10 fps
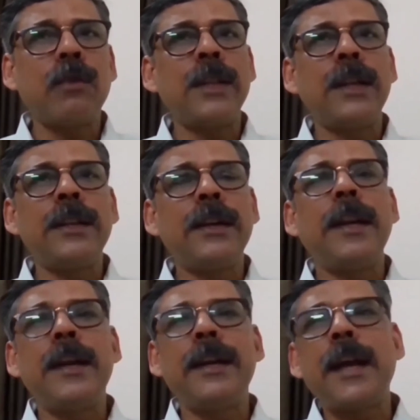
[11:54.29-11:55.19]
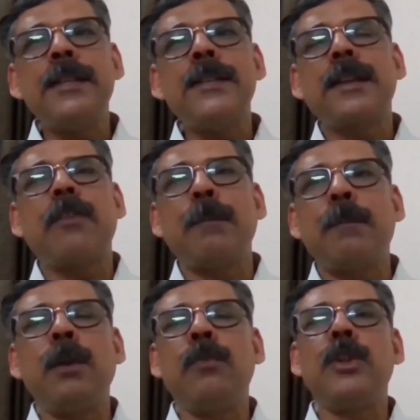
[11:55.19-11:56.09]
whether the data is
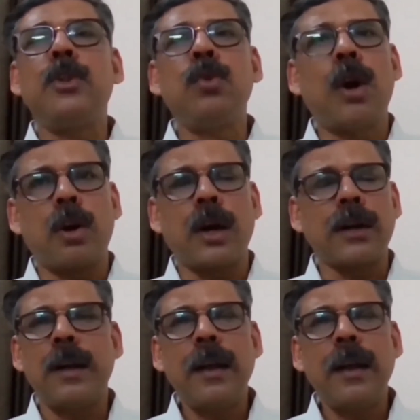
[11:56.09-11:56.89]
available with you or not.